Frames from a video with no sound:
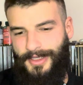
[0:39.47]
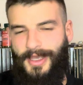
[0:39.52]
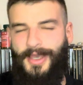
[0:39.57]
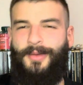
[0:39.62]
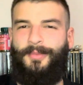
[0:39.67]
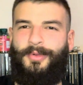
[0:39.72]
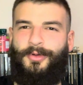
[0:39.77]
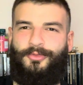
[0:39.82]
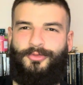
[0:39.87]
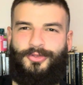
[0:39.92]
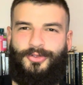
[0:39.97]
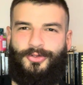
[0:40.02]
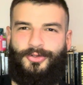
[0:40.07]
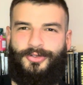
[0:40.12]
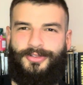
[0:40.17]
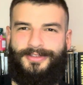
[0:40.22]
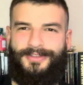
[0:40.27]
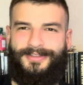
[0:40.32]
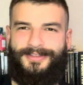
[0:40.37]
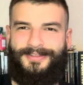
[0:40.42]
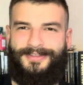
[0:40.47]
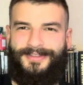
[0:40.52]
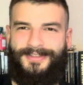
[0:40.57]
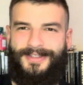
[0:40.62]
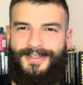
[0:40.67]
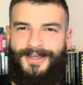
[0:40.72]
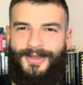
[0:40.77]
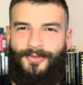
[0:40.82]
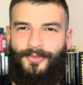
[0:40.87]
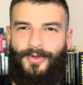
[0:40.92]
But we're not gonna
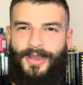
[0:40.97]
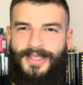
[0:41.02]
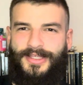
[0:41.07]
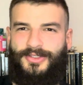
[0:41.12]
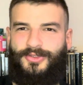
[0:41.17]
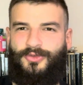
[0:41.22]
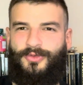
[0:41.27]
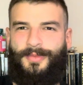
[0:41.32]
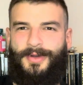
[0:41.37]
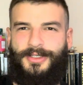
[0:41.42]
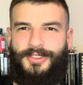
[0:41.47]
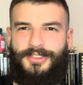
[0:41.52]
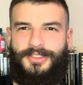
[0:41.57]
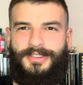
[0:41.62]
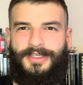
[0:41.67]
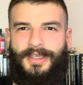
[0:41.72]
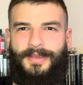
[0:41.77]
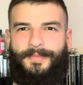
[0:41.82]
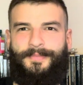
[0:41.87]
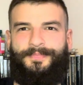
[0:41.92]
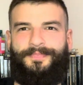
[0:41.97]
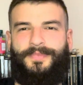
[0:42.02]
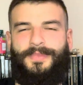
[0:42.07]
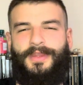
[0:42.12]
waste too much time.